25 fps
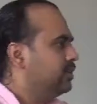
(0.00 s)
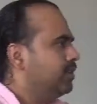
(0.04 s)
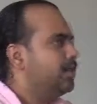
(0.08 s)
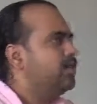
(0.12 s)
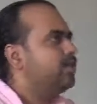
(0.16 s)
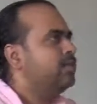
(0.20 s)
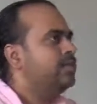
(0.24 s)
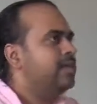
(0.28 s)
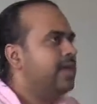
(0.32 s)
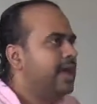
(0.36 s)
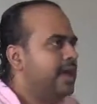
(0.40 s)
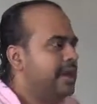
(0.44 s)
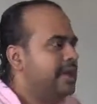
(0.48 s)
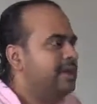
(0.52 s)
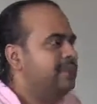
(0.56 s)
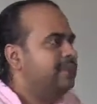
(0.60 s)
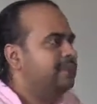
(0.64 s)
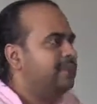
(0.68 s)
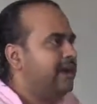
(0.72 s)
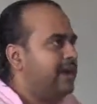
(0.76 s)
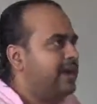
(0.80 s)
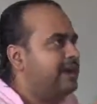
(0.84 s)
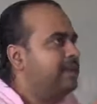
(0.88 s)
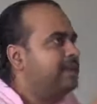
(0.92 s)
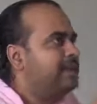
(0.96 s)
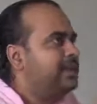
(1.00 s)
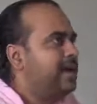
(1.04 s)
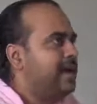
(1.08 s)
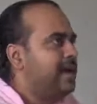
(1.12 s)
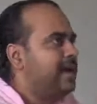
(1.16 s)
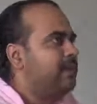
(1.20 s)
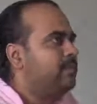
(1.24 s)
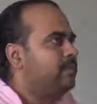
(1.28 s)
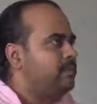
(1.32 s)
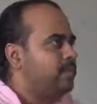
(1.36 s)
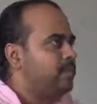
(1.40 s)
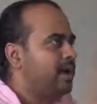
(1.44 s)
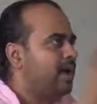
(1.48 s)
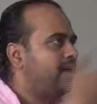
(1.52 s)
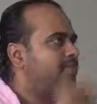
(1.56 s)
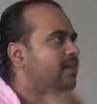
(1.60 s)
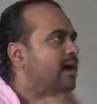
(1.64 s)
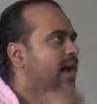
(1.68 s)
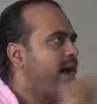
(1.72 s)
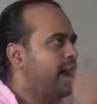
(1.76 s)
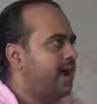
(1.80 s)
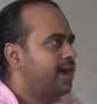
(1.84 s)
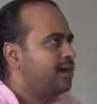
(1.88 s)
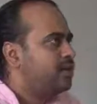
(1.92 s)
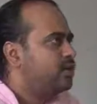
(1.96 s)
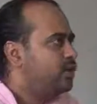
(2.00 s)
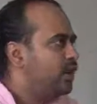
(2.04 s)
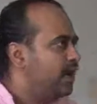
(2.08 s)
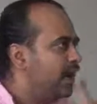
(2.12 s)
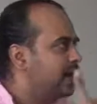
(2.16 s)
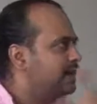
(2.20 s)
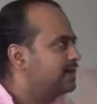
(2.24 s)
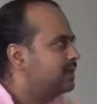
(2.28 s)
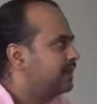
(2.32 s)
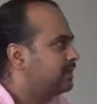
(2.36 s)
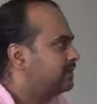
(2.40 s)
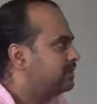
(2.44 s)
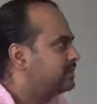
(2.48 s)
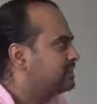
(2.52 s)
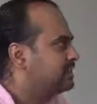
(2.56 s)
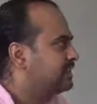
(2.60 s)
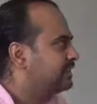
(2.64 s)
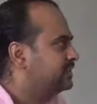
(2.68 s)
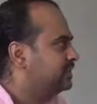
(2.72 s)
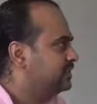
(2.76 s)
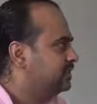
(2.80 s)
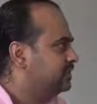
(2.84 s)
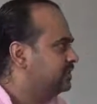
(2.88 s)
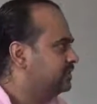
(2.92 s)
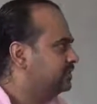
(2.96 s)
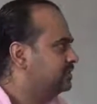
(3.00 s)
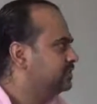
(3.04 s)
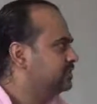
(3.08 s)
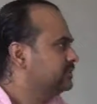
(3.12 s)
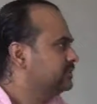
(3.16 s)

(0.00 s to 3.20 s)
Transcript: Do you really find time to have a heart-to-heart conversation?